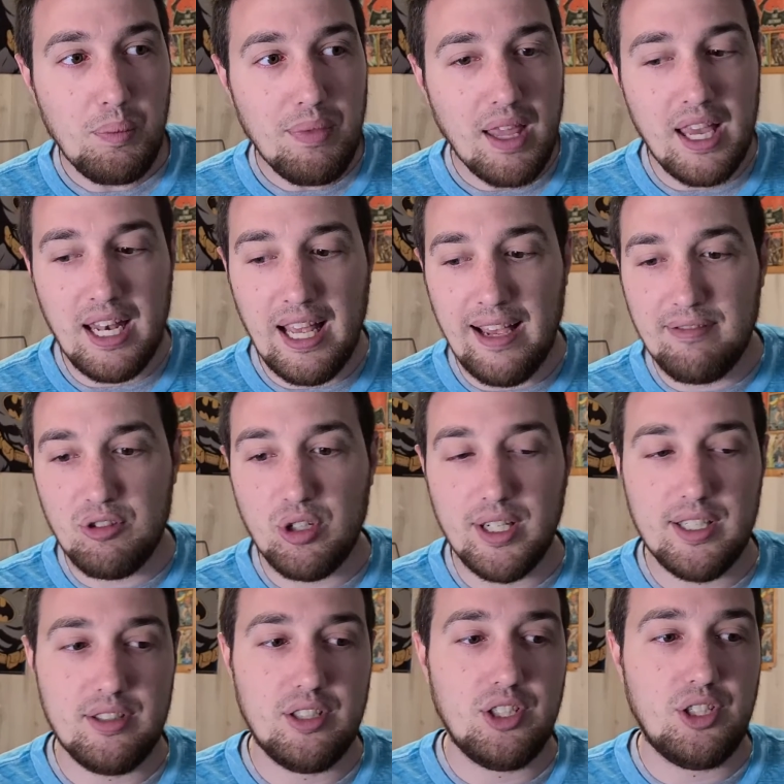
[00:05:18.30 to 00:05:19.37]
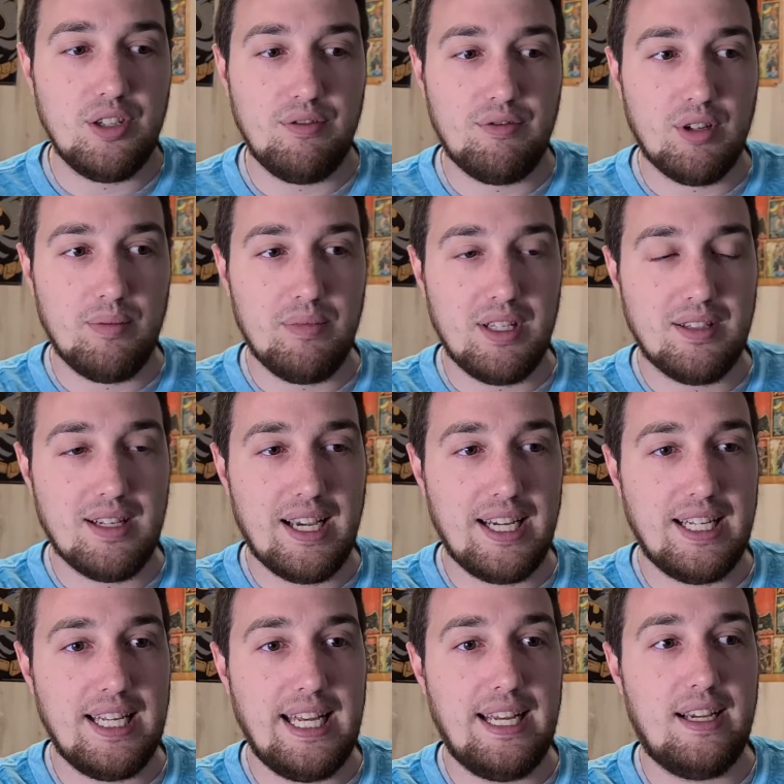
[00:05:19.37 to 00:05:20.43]
and have transitioned from this
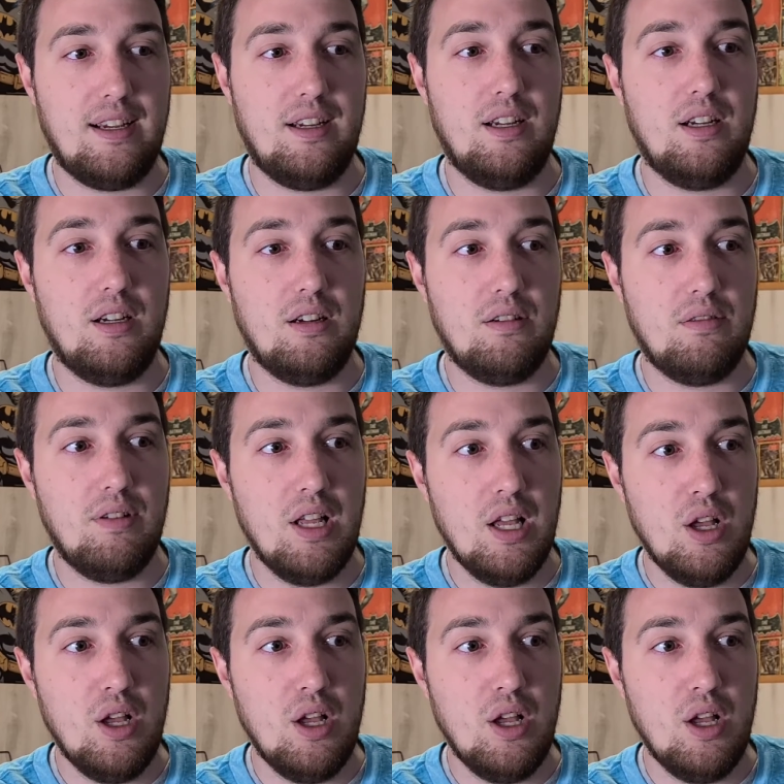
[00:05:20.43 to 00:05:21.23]
idea of